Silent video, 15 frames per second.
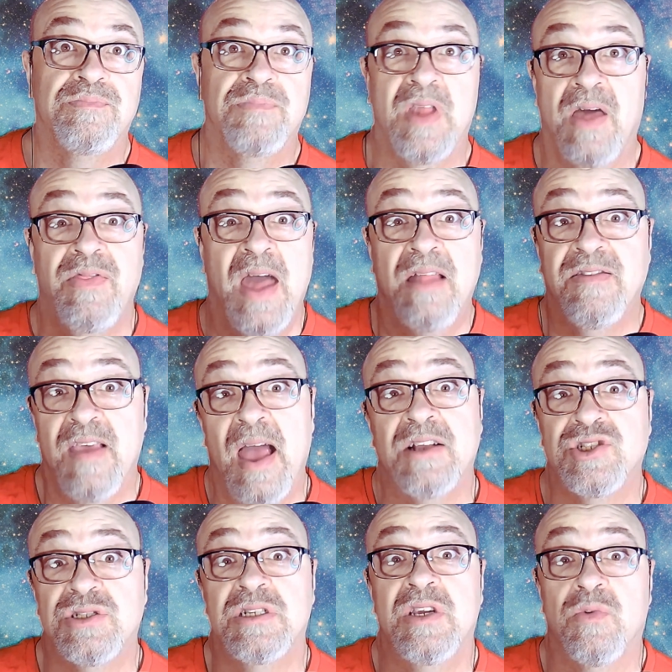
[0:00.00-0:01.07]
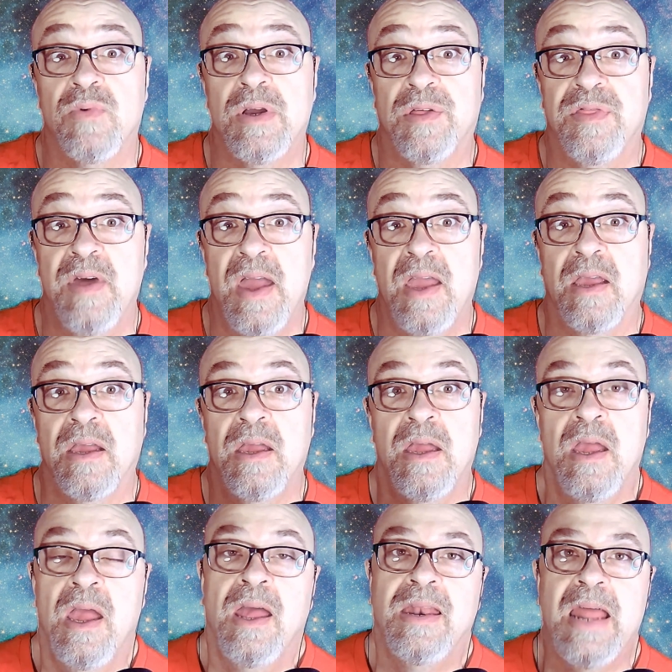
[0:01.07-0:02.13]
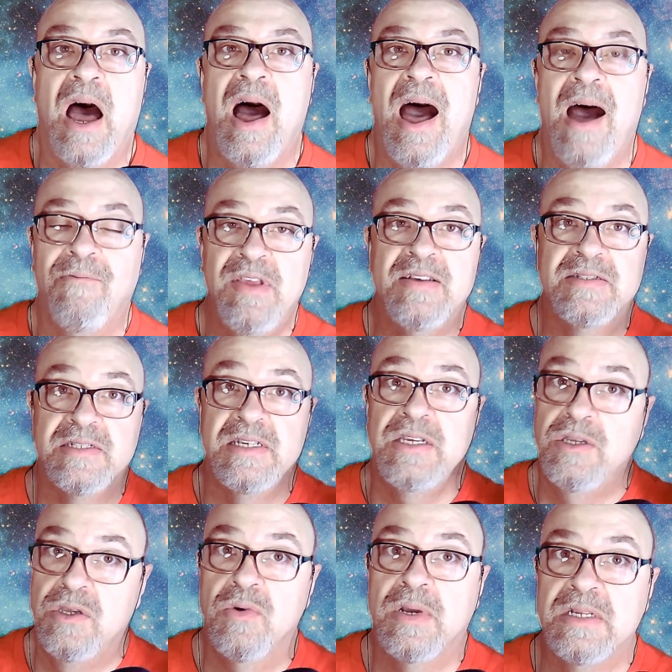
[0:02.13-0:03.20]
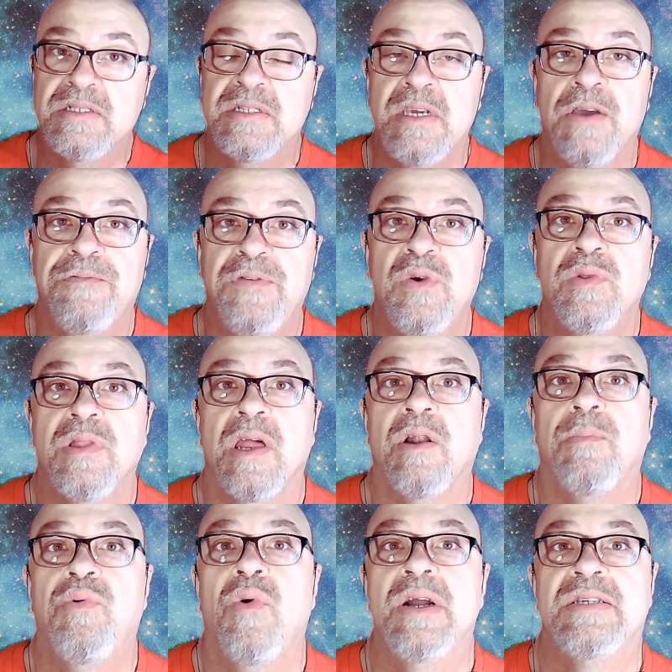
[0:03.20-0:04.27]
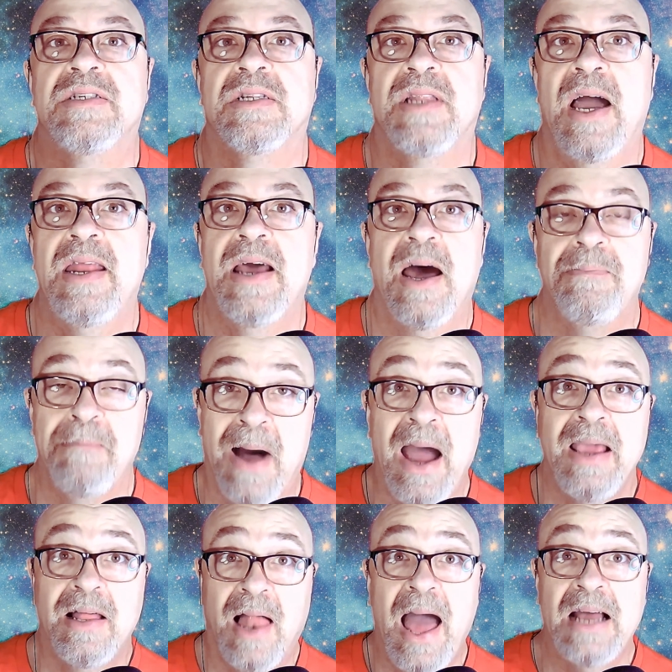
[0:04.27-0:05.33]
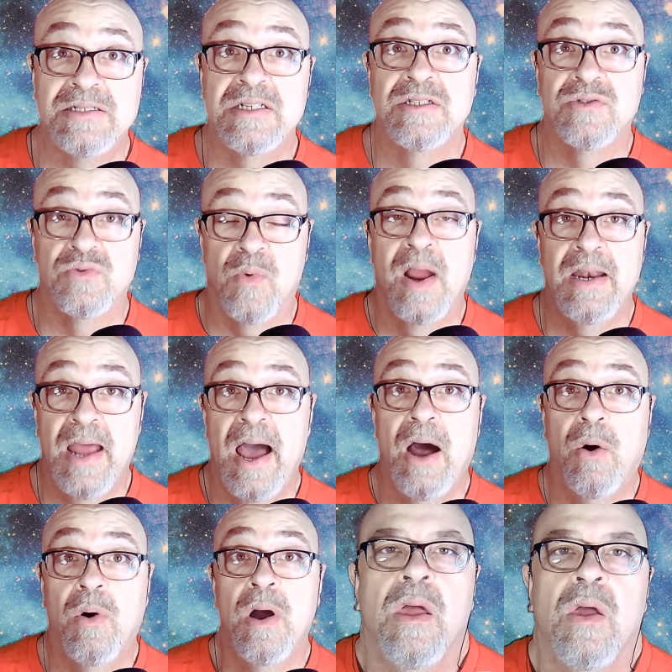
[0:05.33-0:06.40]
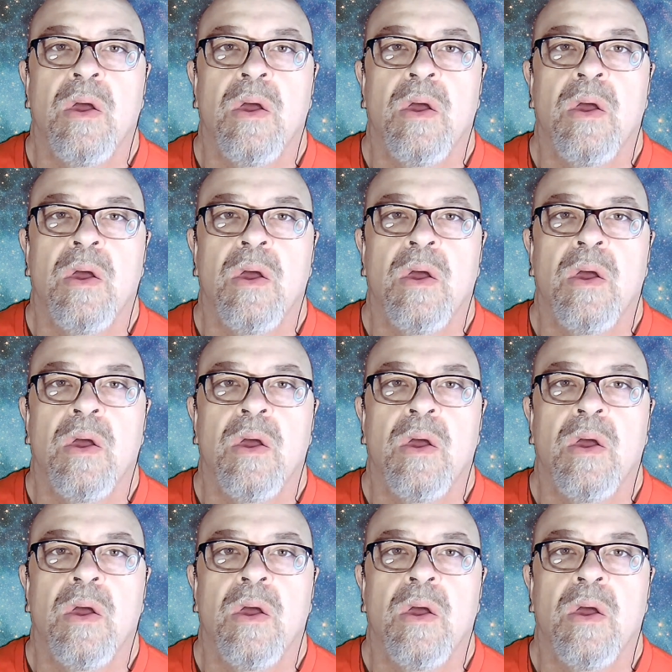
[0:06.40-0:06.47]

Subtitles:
And that's actually a real thing. Now, obviously, you can see a few little points of light on my glasses right now.